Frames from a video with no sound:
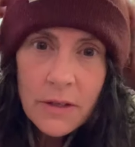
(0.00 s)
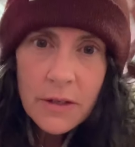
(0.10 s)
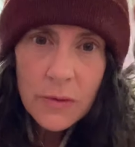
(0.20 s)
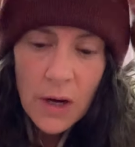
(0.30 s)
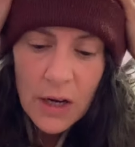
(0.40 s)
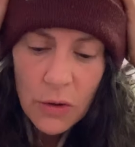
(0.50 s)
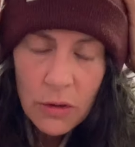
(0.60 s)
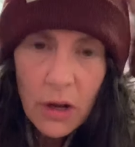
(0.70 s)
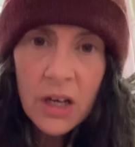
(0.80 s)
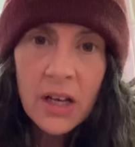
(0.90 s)
Do I look
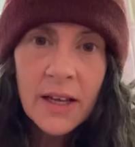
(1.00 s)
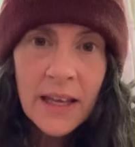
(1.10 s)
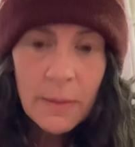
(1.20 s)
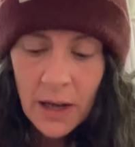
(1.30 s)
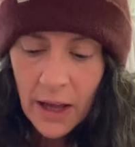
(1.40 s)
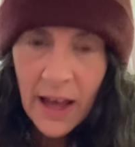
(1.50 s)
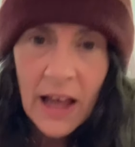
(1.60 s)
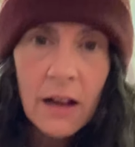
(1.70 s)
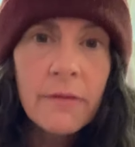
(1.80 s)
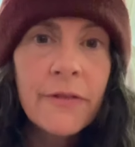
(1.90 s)
like a Keebler
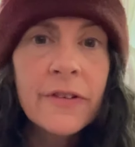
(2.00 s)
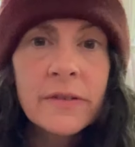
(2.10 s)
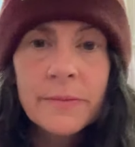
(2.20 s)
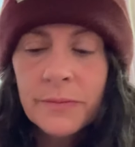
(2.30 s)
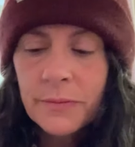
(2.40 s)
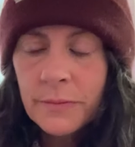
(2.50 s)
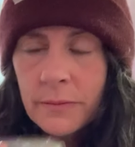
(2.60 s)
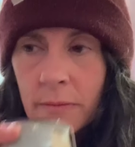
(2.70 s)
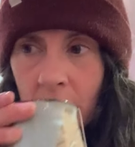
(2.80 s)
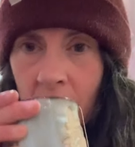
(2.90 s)
elf?
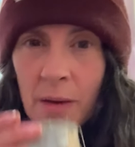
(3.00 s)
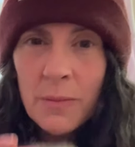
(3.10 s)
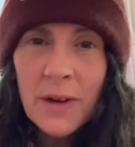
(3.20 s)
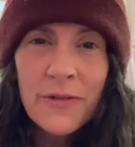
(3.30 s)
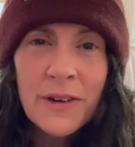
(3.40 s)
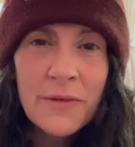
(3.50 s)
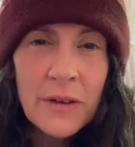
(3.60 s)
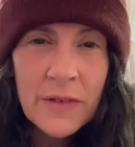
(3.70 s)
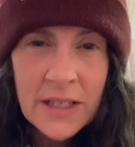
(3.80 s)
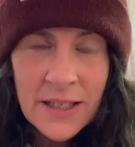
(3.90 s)
My friend
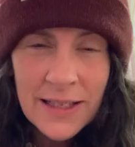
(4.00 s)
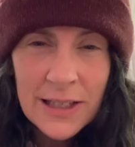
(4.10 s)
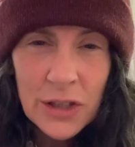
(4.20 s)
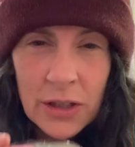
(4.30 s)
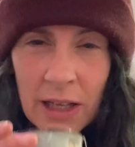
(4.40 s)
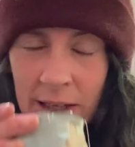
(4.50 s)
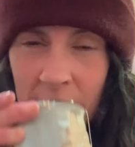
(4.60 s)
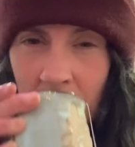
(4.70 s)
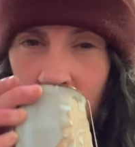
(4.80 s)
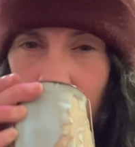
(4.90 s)
Vivian says I look like an elf.